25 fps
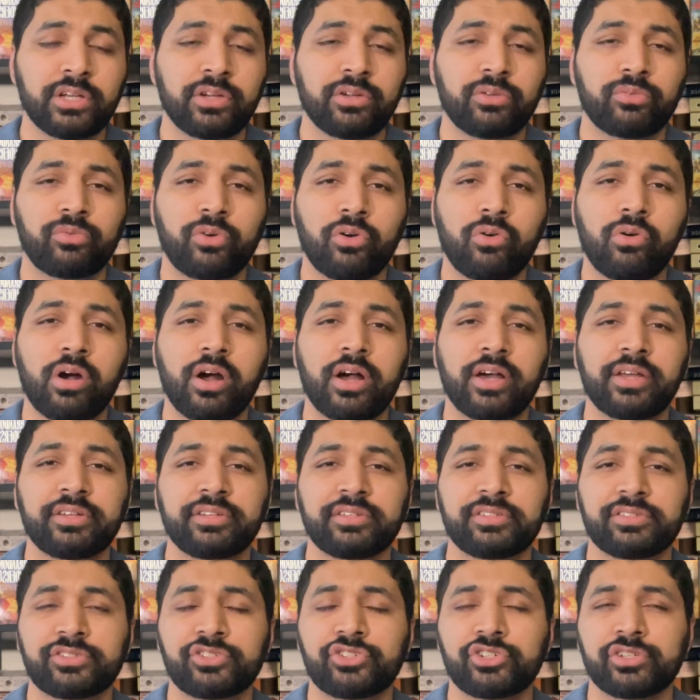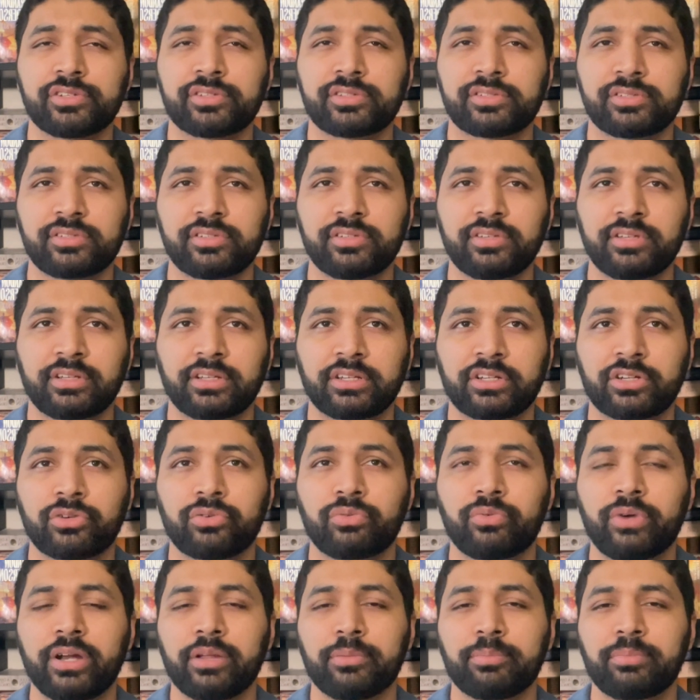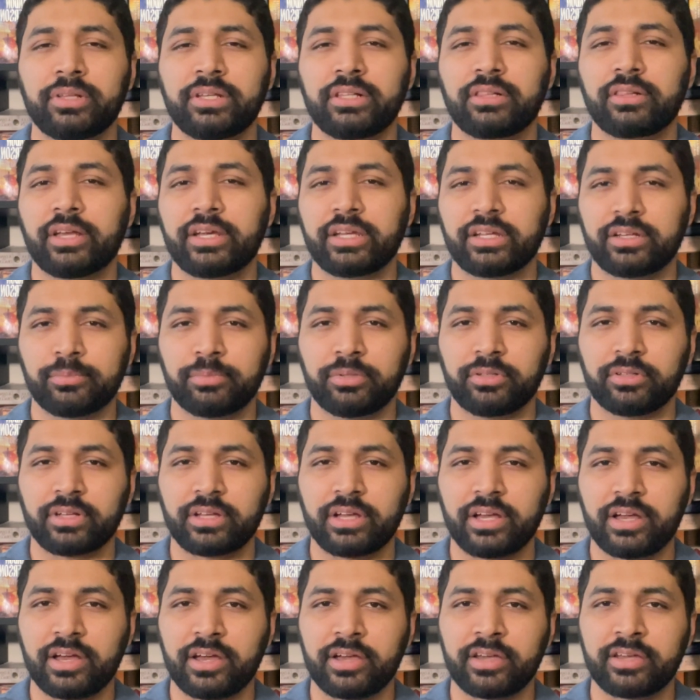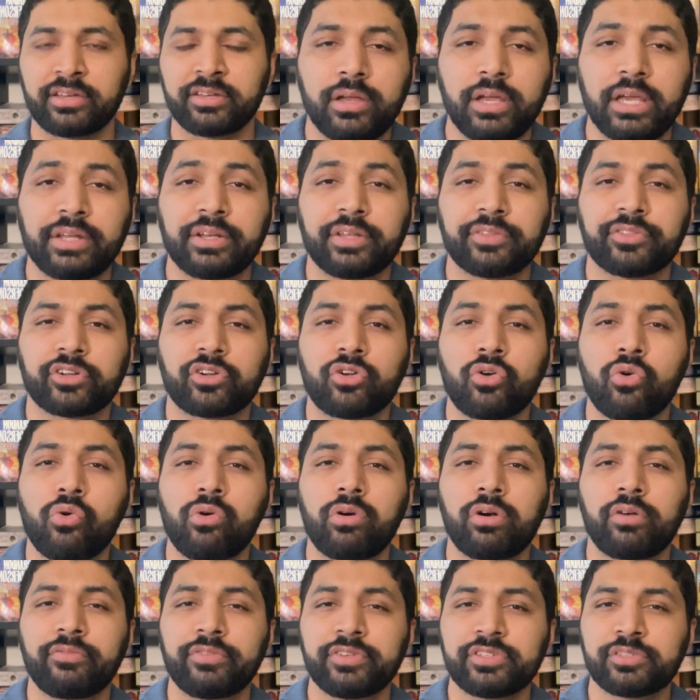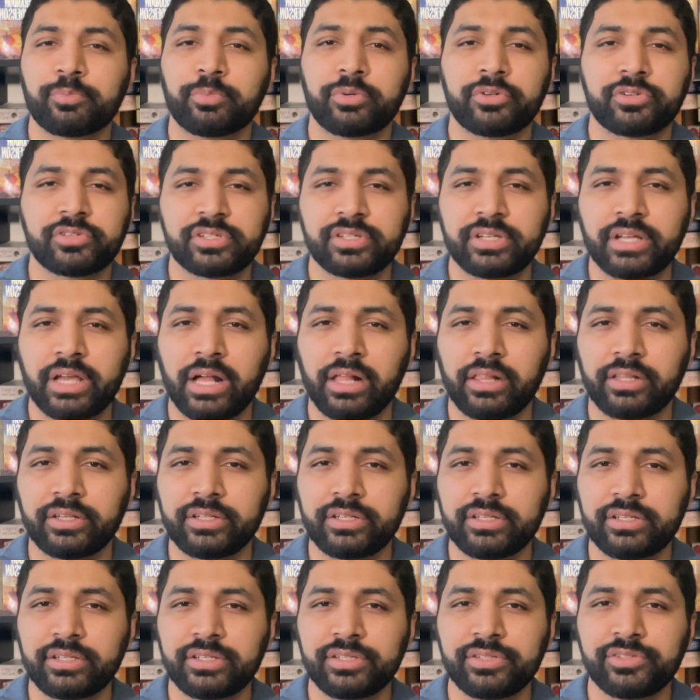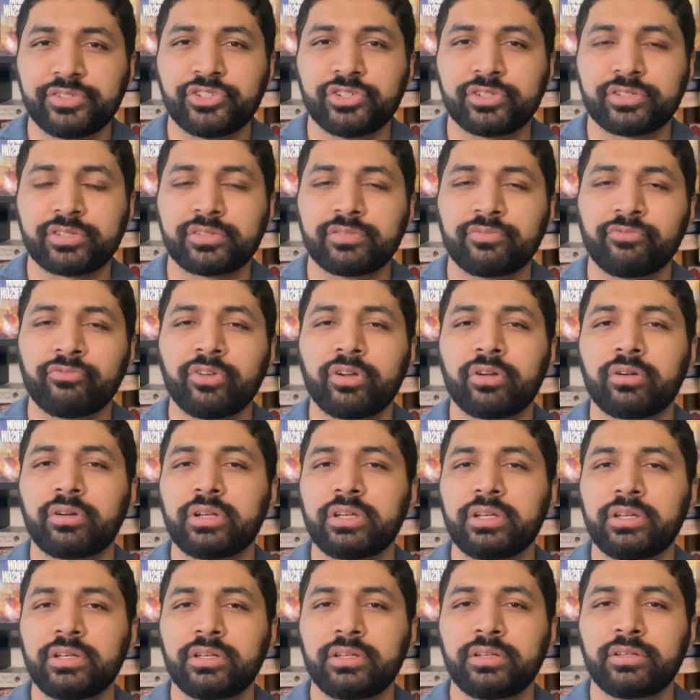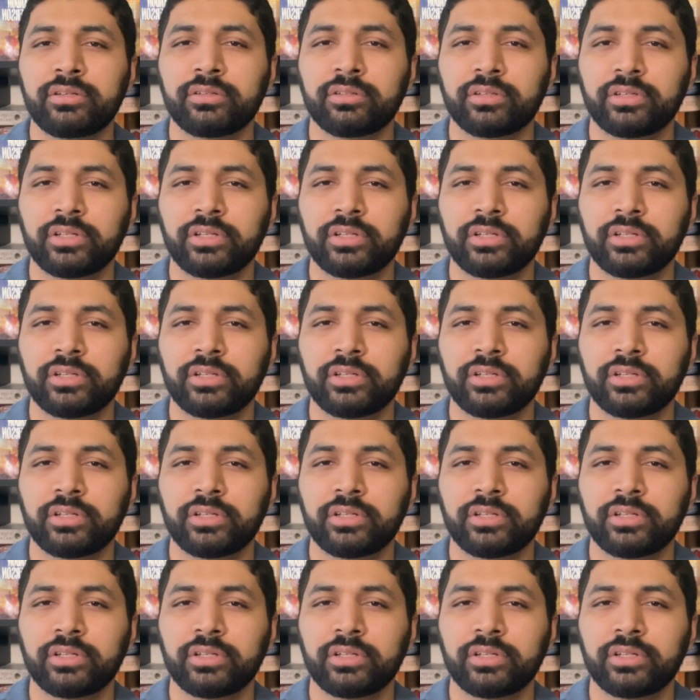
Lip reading: Rohan is just an incredibly likable guy, and at the core of his personality, he's just very,